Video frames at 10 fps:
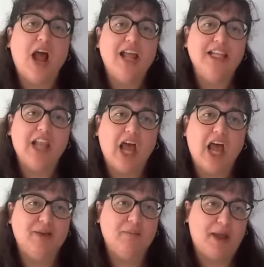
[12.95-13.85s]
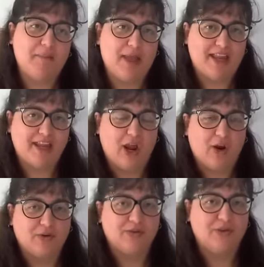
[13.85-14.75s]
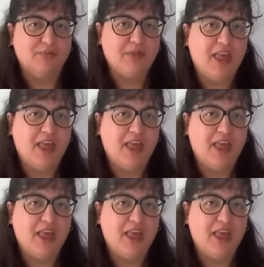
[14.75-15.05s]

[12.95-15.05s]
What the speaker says: I like my main character.